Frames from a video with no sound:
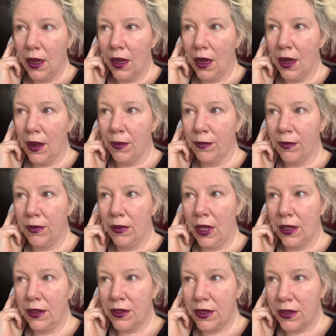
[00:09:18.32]
Um,
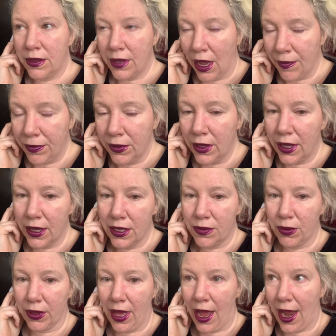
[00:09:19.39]
it definitely is
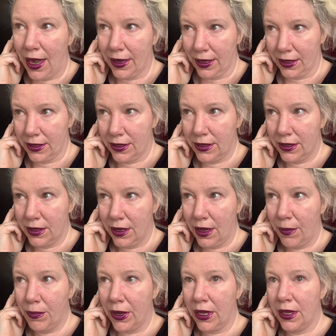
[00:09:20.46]
with addicts,
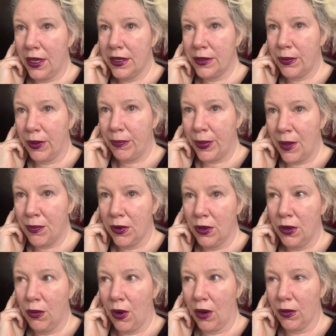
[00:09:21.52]
but it is with people
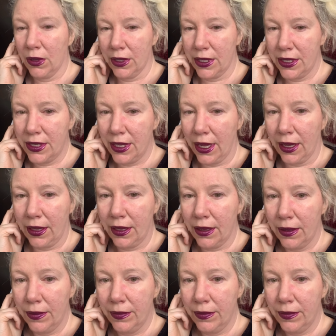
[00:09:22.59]
who are really sick